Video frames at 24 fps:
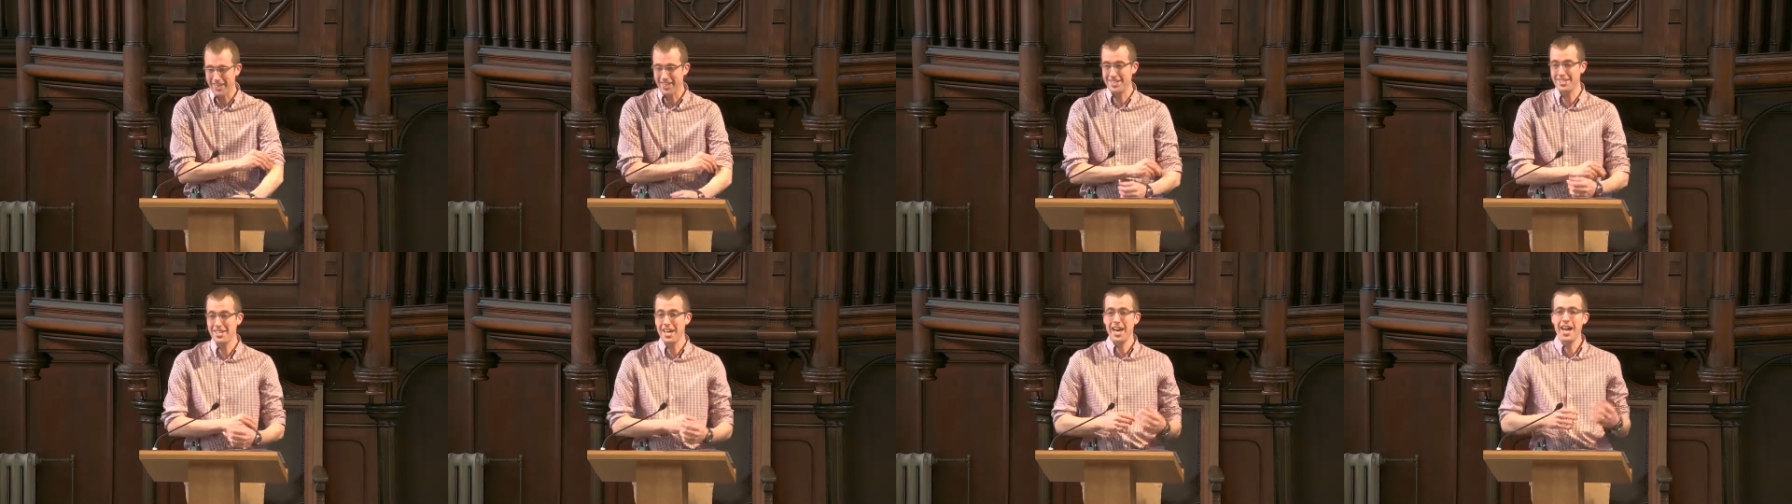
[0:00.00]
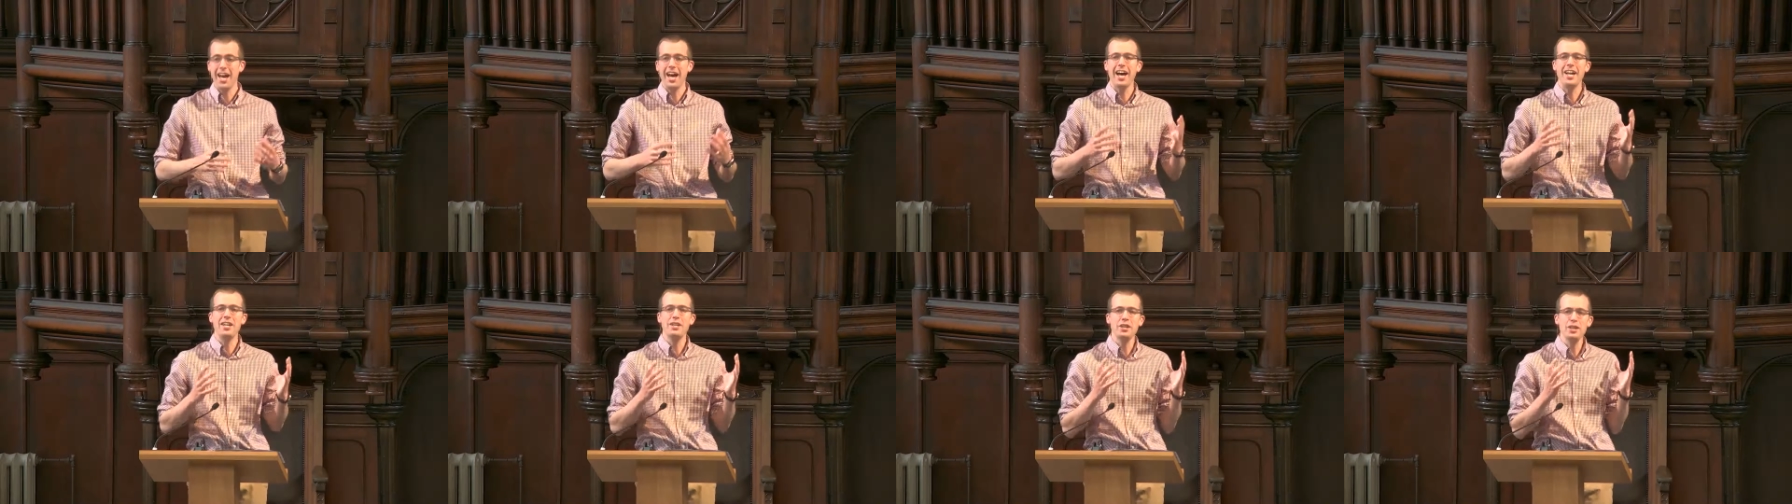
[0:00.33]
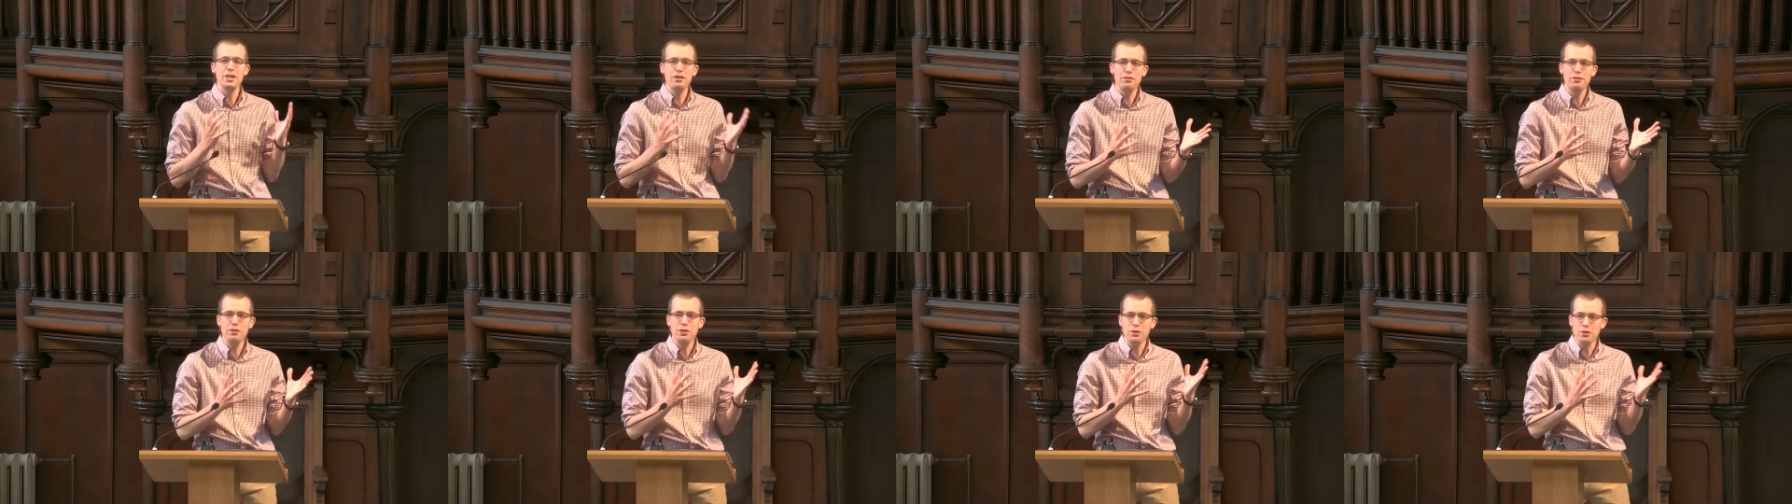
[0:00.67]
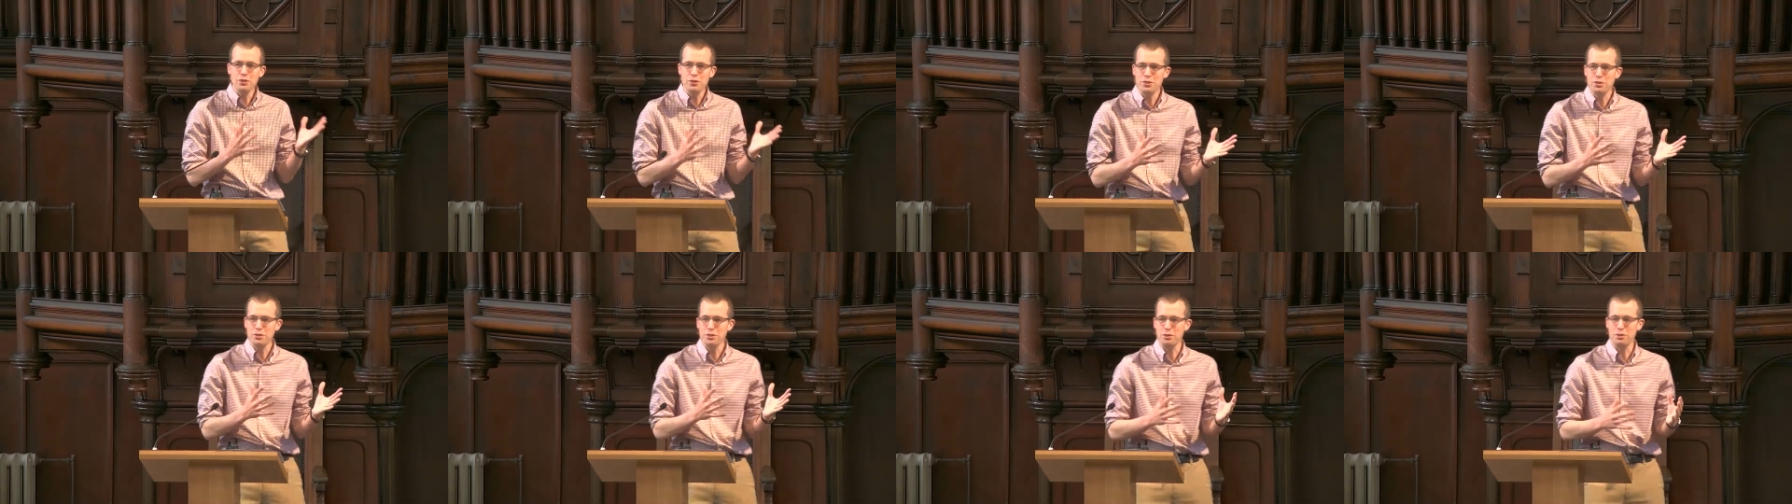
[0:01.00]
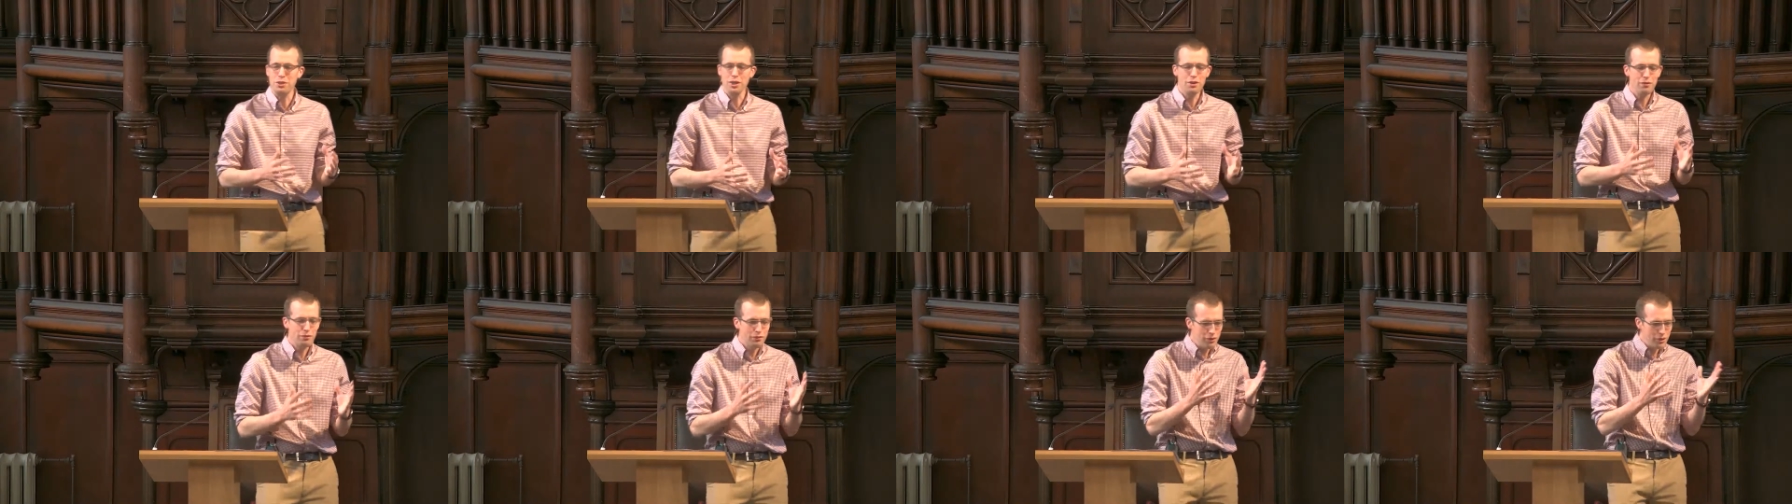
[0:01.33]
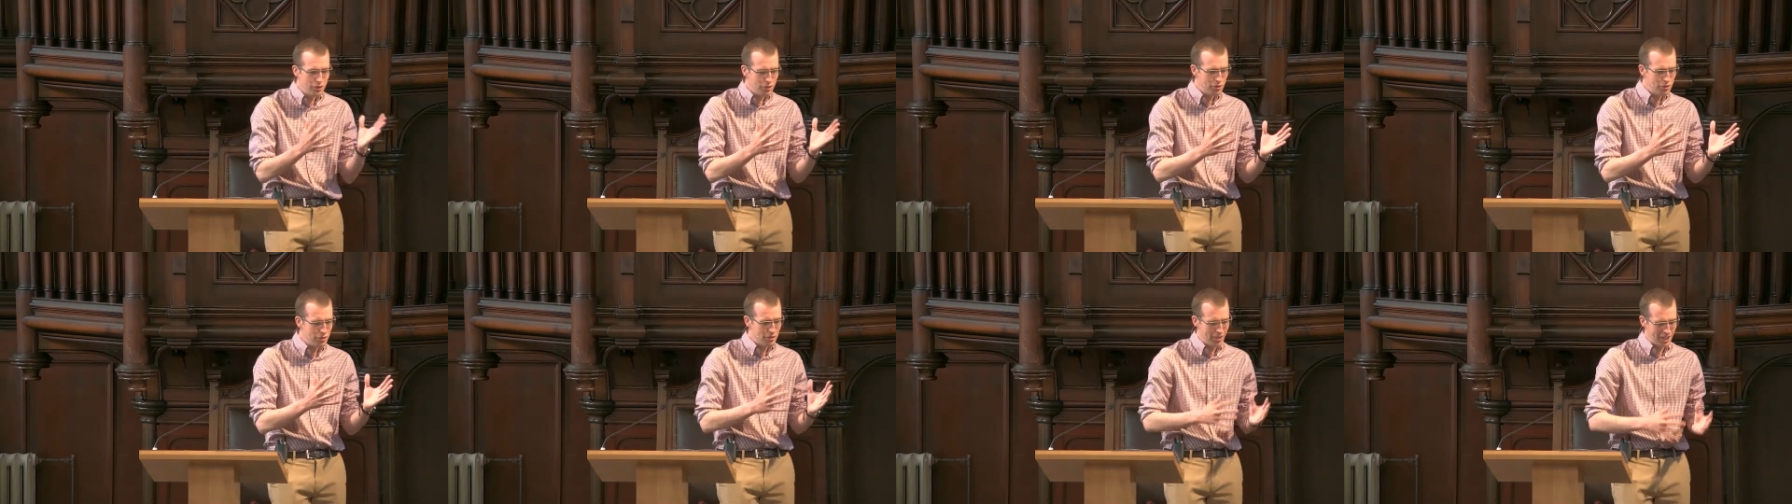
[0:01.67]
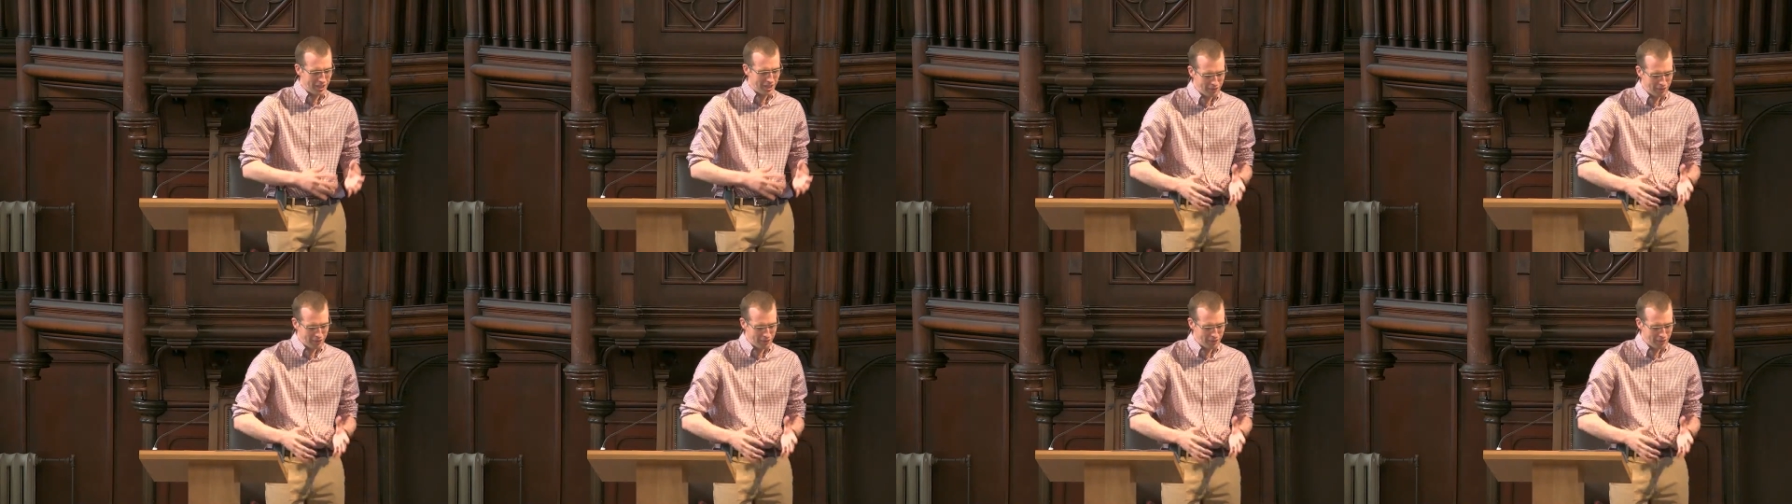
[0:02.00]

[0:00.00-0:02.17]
it. And if you do that,